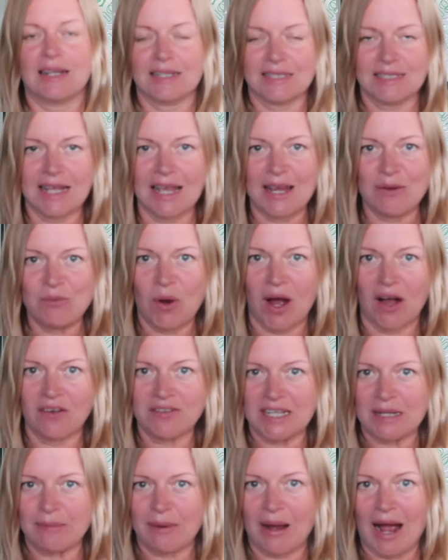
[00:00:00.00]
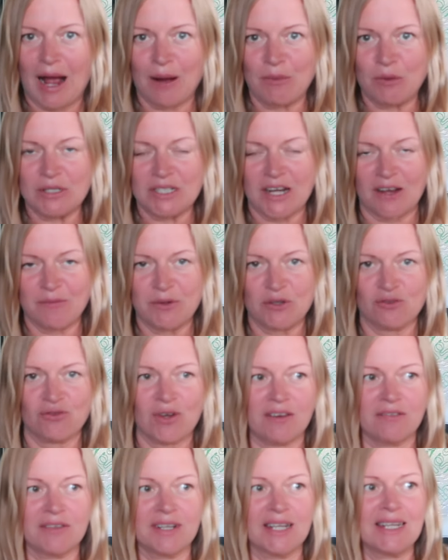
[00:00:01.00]
Saying what I've said about how much I've been
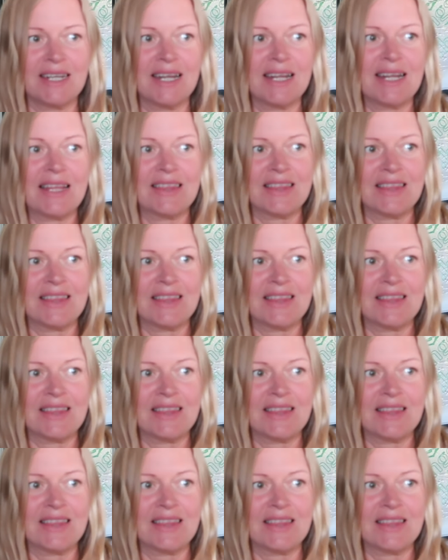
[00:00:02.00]
traveling,